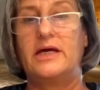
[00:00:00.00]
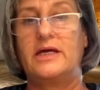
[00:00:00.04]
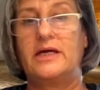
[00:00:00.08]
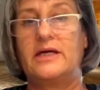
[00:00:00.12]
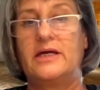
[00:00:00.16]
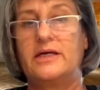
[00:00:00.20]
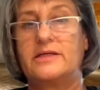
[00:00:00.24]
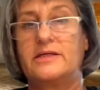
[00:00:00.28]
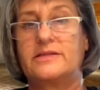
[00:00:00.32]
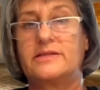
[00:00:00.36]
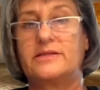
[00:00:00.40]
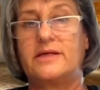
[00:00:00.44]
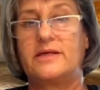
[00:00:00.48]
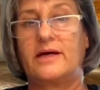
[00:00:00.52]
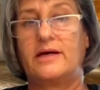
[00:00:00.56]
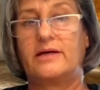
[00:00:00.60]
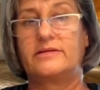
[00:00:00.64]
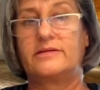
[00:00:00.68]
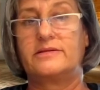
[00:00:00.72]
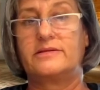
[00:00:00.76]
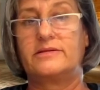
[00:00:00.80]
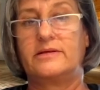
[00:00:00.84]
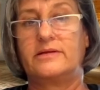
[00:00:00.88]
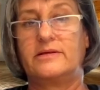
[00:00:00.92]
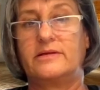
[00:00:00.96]
is
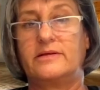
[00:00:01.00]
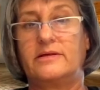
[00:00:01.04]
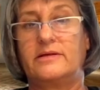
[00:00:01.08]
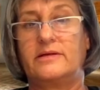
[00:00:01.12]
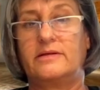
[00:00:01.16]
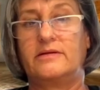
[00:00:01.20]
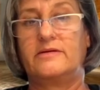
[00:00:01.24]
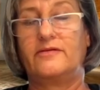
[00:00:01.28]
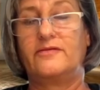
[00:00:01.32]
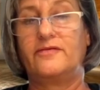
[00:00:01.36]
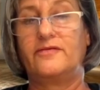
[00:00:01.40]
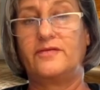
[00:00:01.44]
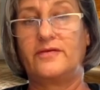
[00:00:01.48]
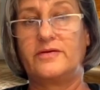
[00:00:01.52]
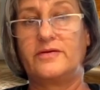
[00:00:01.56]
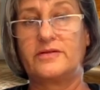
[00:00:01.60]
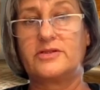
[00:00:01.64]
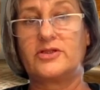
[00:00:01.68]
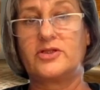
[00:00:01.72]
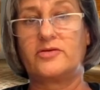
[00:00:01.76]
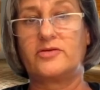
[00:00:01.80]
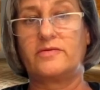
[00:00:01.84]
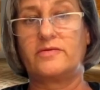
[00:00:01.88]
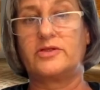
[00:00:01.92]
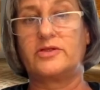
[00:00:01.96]
that the
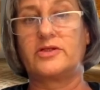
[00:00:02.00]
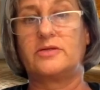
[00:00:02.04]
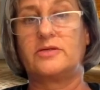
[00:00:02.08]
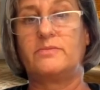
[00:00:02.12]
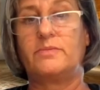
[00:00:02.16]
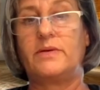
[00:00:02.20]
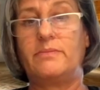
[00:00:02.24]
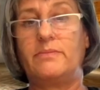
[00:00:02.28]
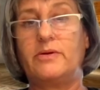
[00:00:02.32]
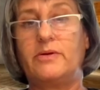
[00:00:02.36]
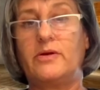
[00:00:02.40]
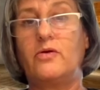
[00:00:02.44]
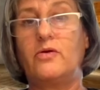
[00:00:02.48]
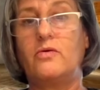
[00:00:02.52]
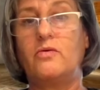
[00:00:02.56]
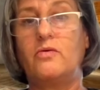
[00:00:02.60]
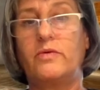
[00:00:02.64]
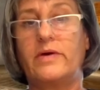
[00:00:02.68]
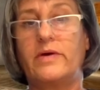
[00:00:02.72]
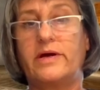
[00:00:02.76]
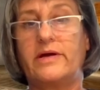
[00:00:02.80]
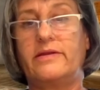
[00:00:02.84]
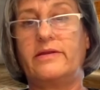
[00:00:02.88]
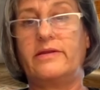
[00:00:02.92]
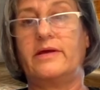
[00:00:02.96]
first generation, people who
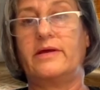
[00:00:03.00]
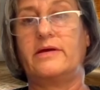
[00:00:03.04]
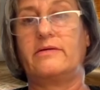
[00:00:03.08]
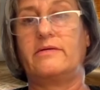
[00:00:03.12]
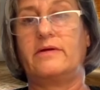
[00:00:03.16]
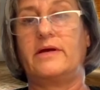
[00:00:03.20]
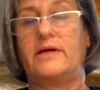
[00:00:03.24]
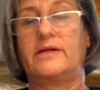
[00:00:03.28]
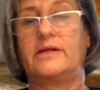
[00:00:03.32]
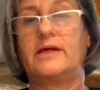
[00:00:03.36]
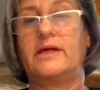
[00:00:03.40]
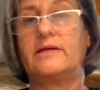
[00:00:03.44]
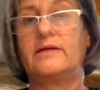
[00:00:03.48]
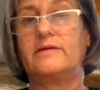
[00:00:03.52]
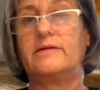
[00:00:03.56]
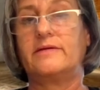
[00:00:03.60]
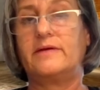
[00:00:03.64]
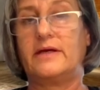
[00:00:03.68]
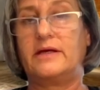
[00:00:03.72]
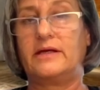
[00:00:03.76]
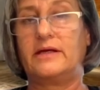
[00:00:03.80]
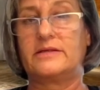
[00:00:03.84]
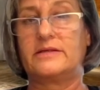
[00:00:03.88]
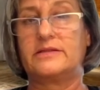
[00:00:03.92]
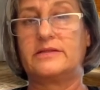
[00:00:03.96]
were there and can
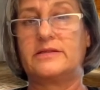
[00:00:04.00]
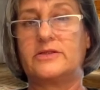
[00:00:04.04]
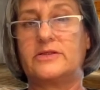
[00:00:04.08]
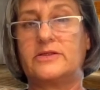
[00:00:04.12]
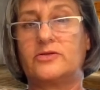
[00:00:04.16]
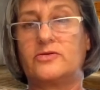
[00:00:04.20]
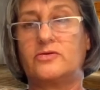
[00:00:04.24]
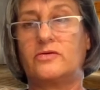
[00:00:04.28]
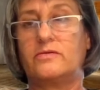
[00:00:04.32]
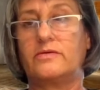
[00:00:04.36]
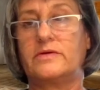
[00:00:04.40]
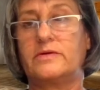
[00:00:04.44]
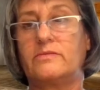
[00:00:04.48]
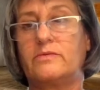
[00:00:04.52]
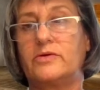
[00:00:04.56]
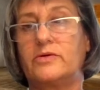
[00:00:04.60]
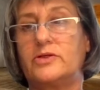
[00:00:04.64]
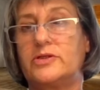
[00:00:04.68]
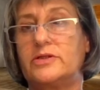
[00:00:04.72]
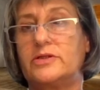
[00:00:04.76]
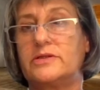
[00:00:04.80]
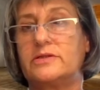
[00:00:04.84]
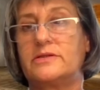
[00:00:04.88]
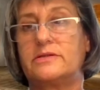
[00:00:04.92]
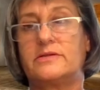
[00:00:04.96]
tell us the story,
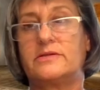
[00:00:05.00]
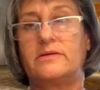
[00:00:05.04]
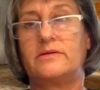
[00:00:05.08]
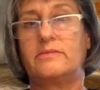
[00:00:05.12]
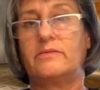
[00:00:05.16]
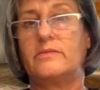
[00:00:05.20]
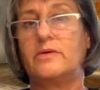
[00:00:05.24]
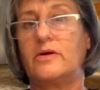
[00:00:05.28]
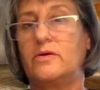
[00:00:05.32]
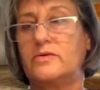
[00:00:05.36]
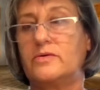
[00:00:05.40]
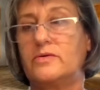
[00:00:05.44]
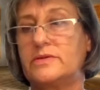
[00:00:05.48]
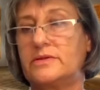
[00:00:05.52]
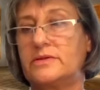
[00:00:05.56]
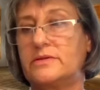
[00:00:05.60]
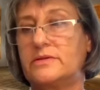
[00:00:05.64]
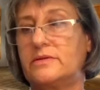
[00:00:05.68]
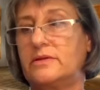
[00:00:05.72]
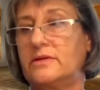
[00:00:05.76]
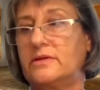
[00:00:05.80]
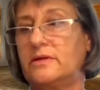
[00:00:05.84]
which is the most